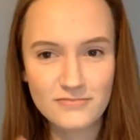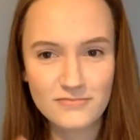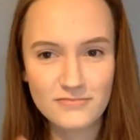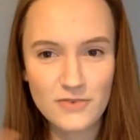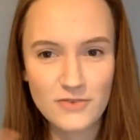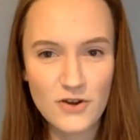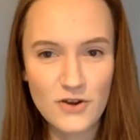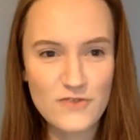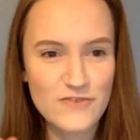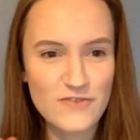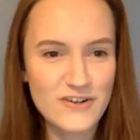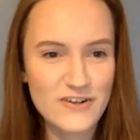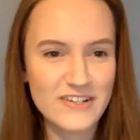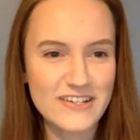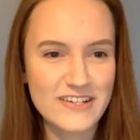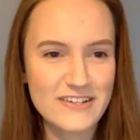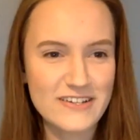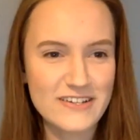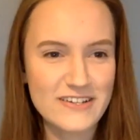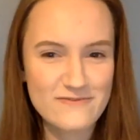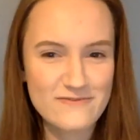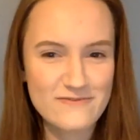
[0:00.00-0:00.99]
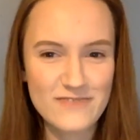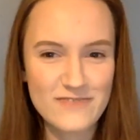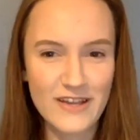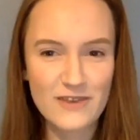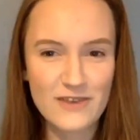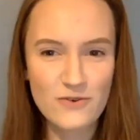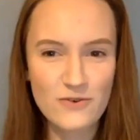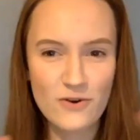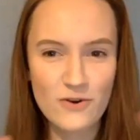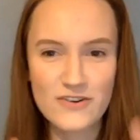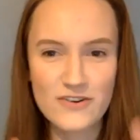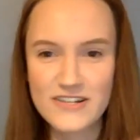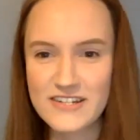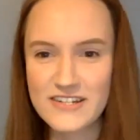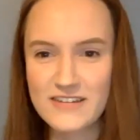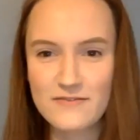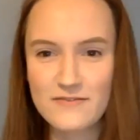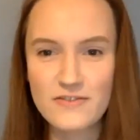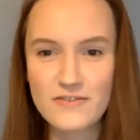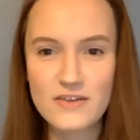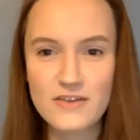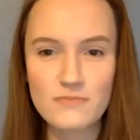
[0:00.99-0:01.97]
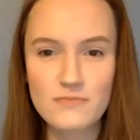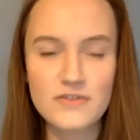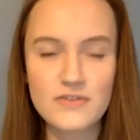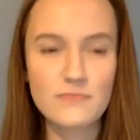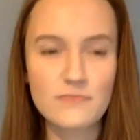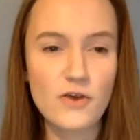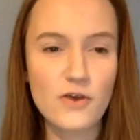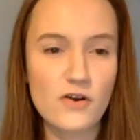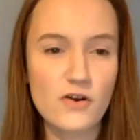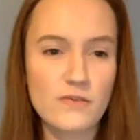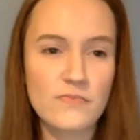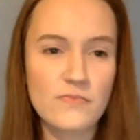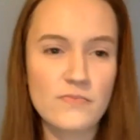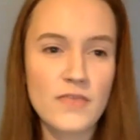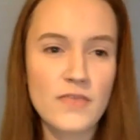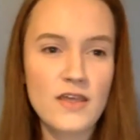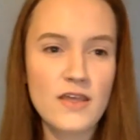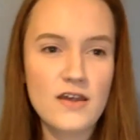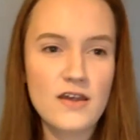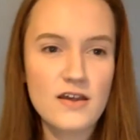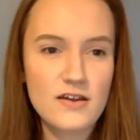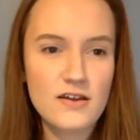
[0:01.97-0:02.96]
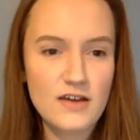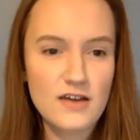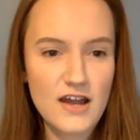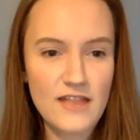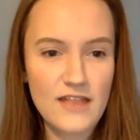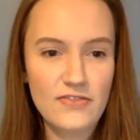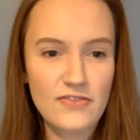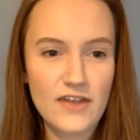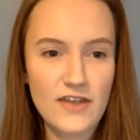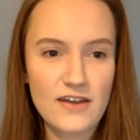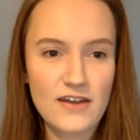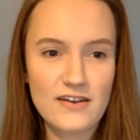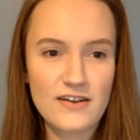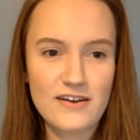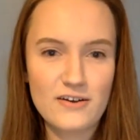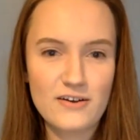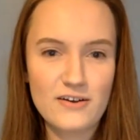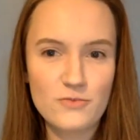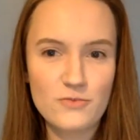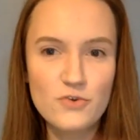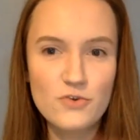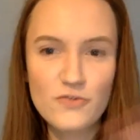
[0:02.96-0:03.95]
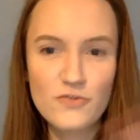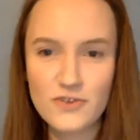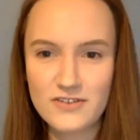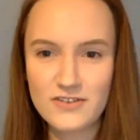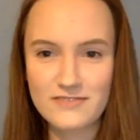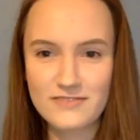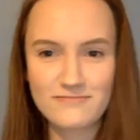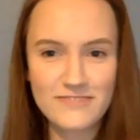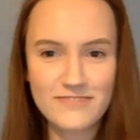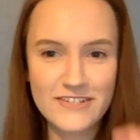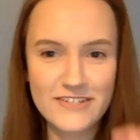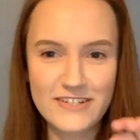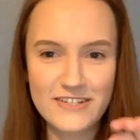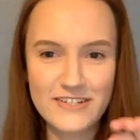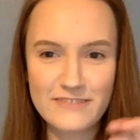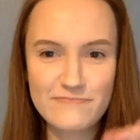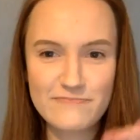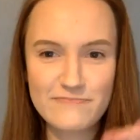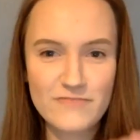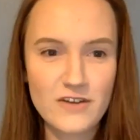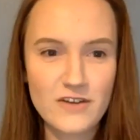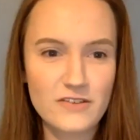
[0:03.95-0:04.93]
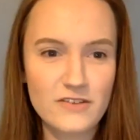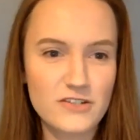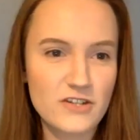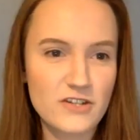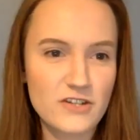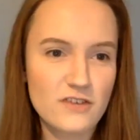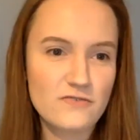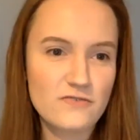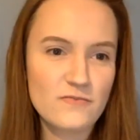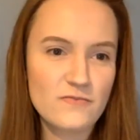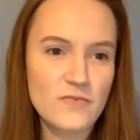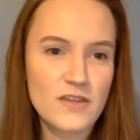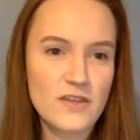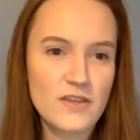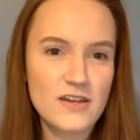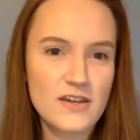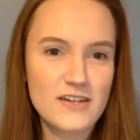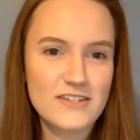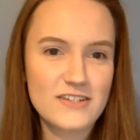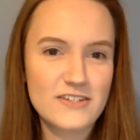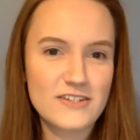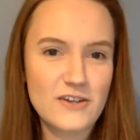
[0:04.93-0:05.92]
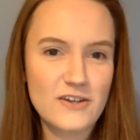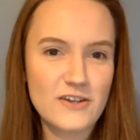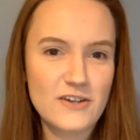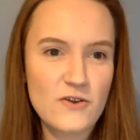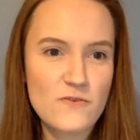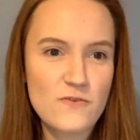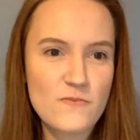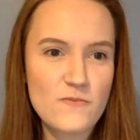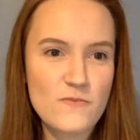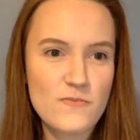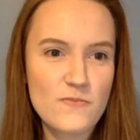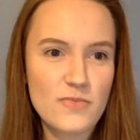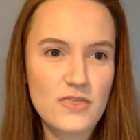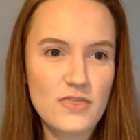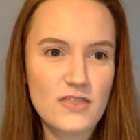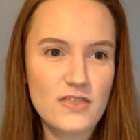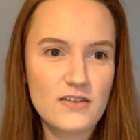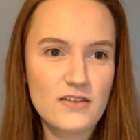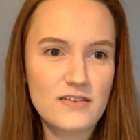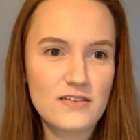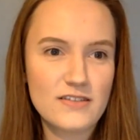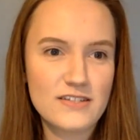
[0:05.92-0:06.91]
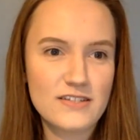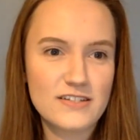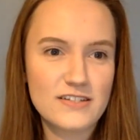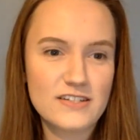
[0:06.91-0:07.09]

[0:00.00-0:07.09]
overtly like quarantine themed poem, and then I'll move on to other stuff. So this is a